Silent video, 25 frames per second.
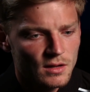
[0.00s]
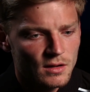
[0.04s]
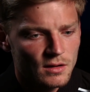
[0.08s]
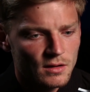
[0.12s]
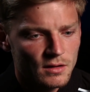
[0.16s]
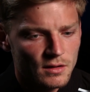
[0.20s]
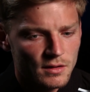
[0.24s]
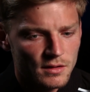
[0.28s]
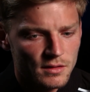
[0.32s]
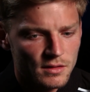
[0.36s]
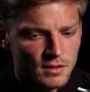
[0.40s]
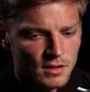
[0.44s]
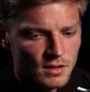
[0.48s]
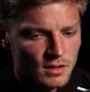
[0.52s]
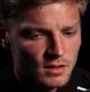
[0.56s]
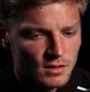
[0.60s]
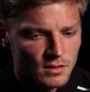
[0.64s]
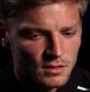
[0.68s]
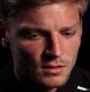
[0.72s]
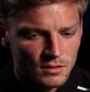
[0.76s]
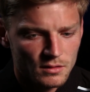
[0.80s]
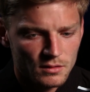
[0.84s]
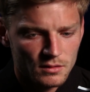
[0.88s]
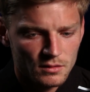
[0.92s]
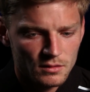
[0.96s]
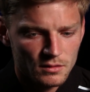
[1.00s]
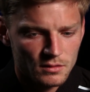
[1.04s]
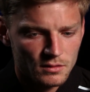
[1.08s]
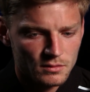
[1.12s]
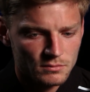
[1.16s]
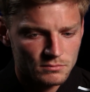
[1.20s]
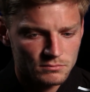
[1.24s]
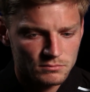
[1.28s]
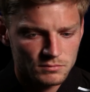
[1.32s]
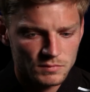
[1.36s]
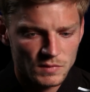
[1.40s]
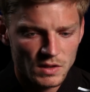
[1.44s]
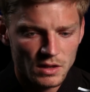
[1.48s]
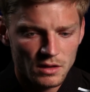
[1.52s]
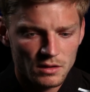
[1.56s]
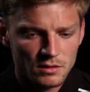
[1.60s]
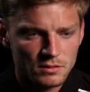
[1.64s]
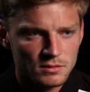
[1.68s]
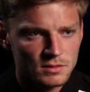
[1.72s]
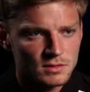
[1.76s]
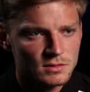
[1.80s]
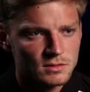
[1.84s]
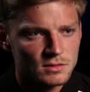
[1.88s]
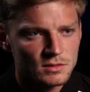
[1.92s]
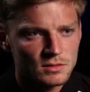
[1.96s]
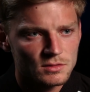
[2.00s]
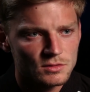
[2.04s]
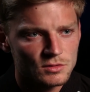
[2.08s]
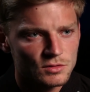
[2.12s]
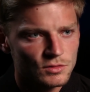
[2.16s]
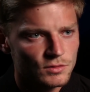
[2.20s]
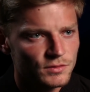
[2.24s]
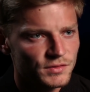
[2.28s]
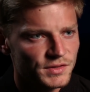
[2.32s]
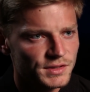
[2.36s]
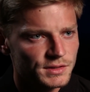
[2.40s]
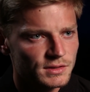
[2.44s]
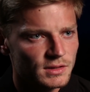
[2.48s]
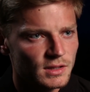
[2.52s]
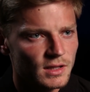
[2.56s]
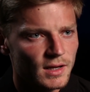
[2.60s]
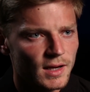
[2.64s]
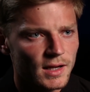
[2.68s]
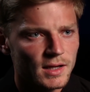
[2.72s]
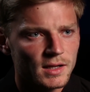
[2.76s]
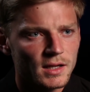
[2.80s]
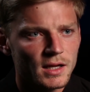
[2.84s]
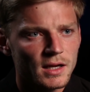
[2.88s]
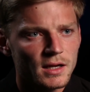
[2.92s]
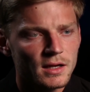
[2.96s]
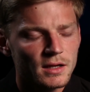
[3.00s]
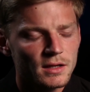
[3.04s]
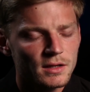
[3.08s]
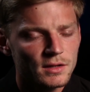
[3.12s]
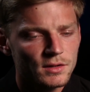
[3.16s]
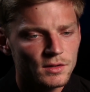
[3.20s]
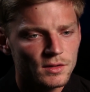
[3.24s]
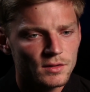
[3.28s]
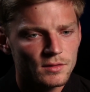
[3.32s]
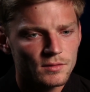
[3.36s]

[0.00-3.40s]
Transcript: I think it's a surface that I like.